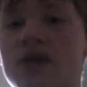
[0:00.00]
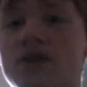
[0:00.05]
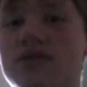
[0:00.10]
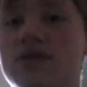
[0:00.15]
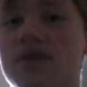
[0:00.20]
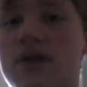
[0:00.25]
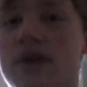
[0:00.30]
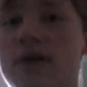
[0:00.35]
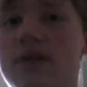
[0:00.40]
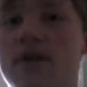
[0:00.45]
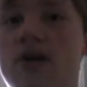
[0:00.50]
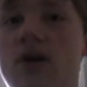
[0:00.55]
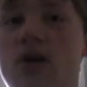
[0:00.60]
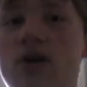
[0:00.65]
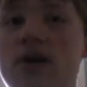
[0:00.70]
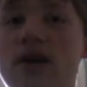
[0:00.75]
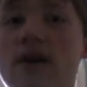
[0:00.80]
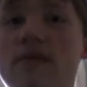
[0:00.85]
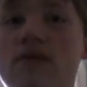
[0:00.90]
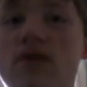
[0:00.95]
So
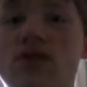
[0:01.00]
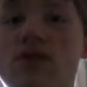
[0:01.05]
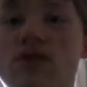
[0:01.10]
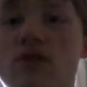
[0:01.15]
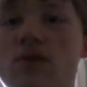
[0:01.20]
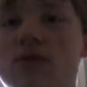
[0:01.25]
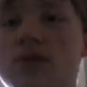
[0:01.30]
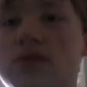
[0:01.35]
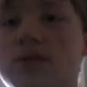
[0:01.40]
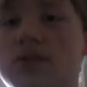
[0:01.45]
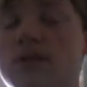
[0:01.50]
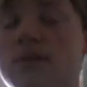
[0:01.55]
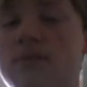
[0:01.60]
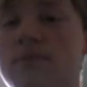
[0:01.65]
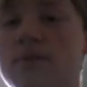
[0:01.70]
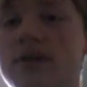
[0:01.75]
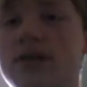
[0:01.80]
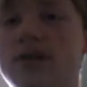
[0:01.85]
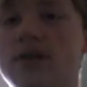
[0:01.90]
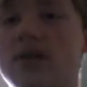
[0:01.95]
all you have to do is
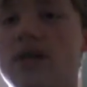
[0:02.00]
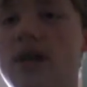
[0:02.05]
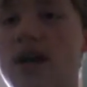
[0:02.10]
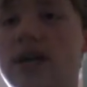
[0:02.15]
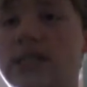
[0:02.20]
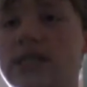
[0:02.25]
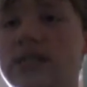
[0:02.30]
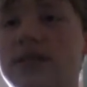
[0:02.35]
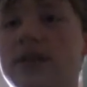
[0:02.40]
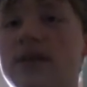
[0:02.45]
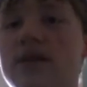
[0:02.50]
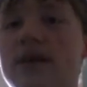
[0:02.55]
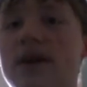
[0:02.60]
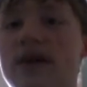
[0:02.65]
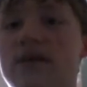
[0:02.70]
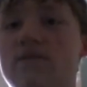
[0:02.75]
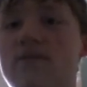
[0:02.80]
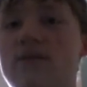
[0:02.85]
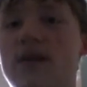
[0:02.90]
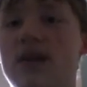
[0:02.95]
complete Classic,
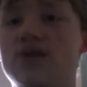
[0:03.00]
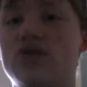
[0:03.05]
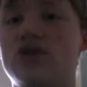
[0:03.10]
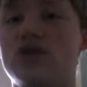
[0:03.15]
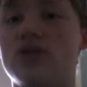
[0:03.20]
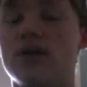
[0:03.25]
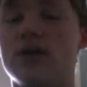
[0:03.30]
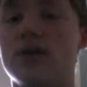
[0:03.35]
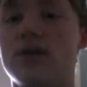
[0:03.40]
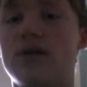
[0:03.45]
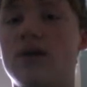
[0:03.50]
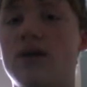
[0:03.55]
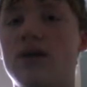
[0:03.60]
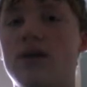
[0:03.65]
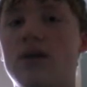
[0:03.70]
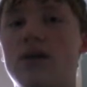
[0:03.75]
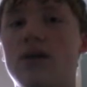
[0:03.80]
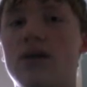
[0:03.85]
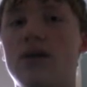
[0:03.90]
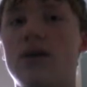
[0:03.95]
Adventure,
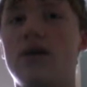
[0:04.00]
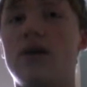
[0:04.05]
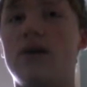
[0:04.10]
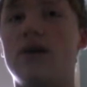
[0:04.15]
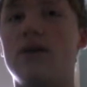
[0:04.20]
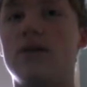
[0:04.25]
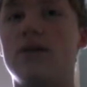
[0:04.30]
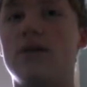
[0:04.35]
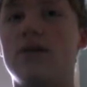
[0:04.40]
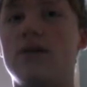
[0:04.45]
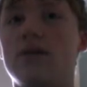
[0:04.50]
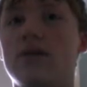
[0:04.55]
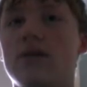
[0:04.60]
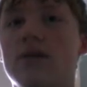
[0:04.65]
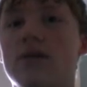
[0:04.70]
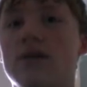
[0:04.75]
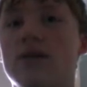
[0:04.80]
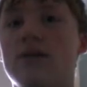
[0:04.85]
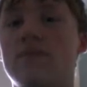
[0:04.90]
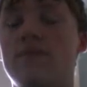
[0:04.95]

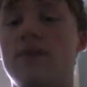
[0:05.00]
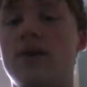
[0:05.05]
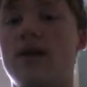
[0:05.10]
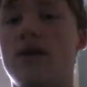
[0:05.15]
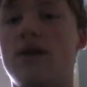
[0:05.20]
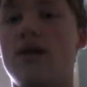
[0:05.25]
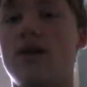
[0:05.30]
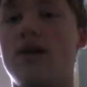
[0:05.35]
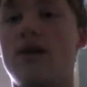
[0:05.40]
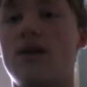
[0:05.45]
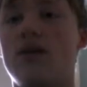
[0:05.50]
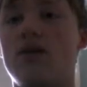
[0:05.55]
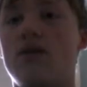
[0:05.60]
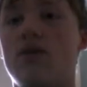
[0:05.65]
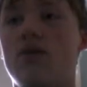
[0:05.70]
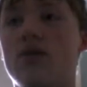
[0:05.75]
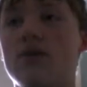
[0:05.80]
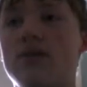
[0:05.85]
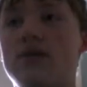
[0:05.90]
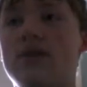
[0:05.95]
or
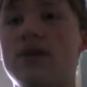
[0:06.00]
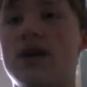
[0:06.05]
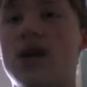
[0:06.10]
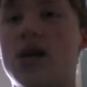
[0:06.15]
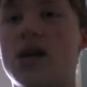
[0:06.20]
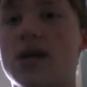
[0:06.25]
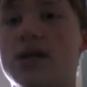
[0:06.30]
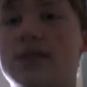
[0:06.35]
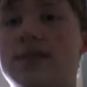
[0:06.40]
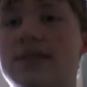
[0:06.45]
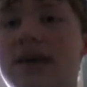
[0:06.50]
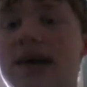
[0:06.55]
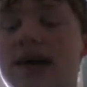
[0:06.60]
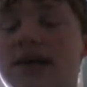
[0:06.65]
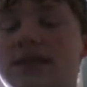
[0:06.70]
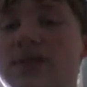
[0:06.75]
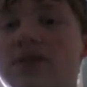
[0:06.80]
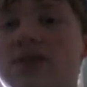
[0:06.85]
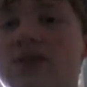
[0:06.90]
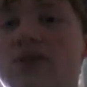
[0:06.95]
Target
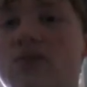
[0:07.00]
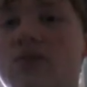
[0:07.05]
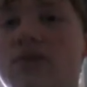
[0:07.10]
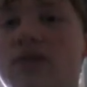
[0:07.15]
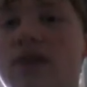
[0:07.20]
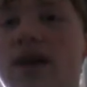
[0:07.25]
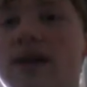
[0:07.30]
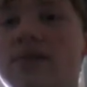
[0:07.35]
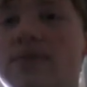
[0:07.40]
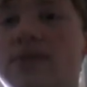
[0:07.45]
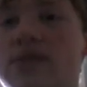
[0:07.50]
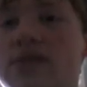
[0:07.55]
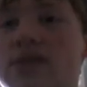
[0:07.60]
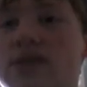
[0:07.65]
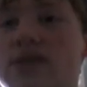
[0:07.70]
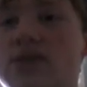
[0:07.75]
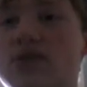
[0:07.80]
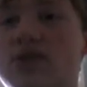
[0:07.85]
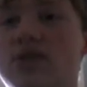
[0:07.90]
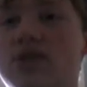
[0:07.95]
Test with every
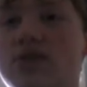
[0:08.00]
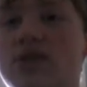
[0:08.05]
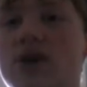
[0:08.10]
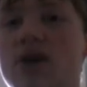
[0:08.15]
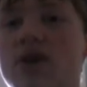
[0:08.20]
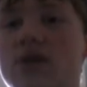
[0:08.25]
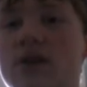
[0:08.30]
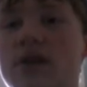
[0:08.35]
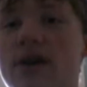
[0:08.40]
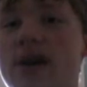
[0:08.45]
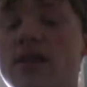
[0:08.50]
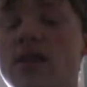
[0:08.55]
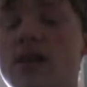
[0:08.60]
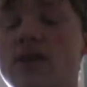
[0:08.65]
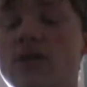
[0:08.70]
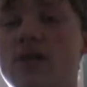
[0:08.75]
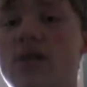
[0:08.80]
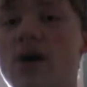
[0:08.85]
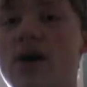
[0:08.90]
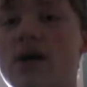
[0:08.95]
single starter and
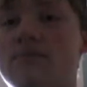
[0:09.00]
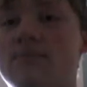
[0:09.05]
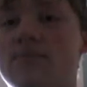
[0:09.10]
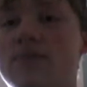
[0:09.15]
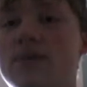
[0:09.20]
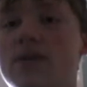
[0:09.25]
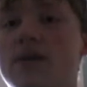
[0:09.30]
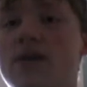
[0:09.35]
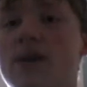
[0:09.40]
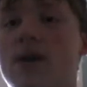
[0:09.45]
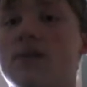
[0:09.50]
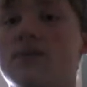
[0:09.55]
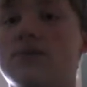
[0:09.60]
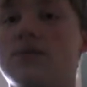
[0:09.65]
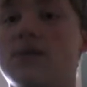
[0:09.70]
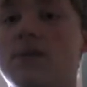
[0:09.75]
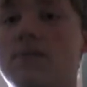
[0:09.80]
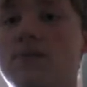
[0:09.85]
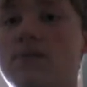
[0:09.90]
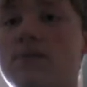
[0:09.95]
unlockable
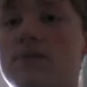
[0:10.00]
character.